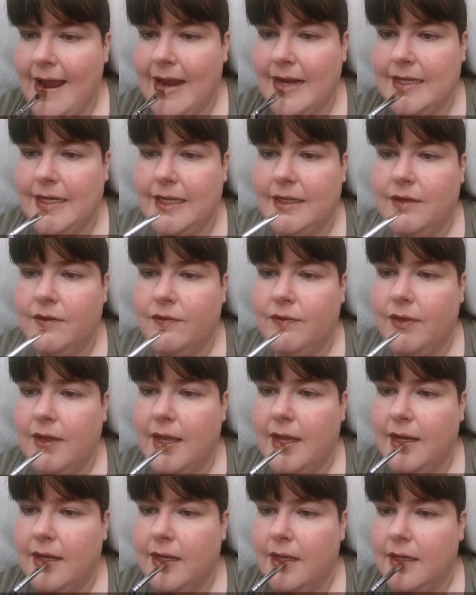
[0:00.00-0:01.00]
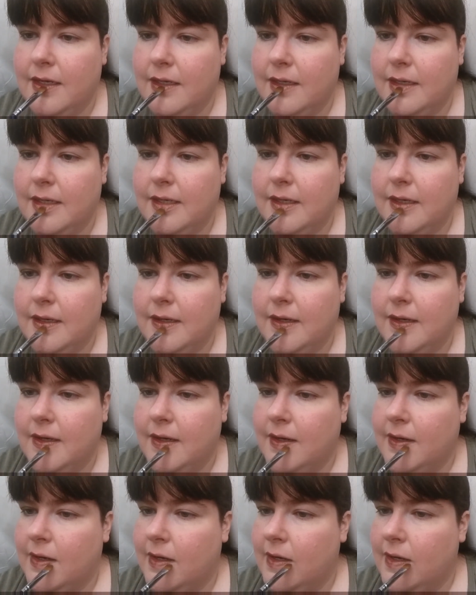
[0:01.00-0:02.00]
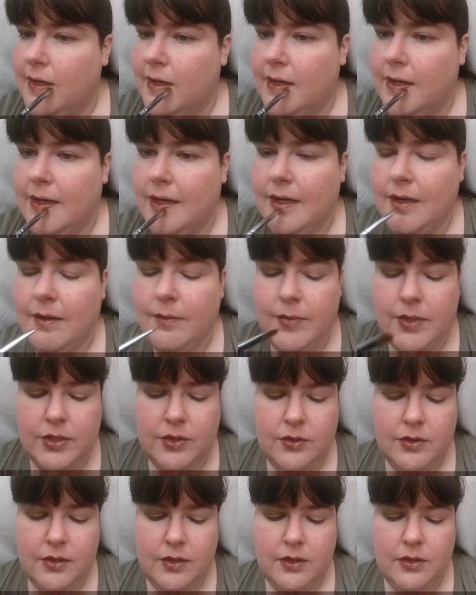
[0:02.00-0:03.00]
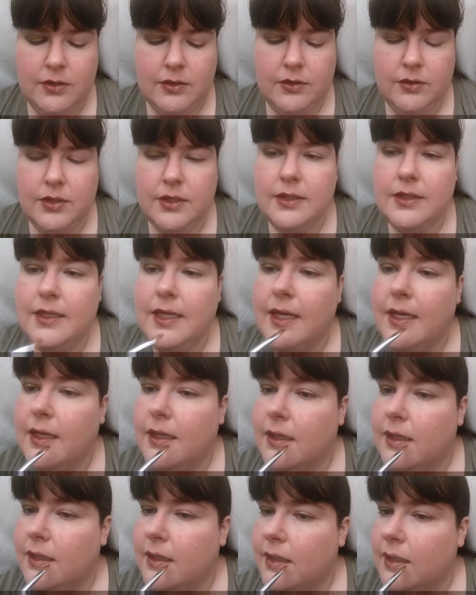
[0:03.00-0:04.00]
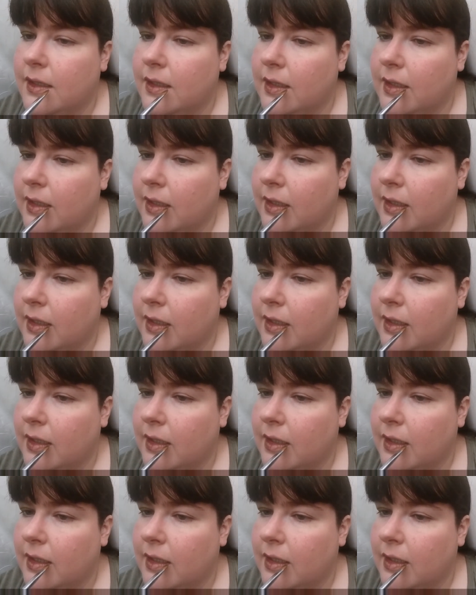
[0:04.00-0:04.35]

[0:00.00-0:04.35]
And take the flat end, but you can also just take the